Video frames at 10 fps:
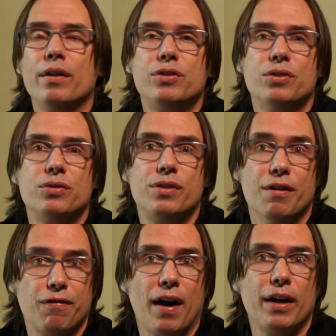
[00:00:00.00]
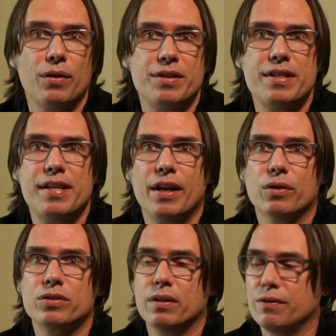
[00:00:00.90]
to the finer
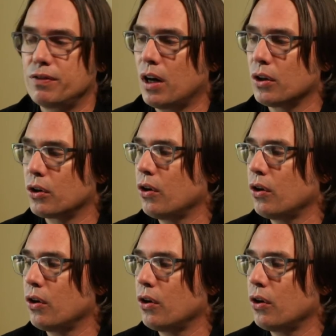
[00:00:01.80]
details of color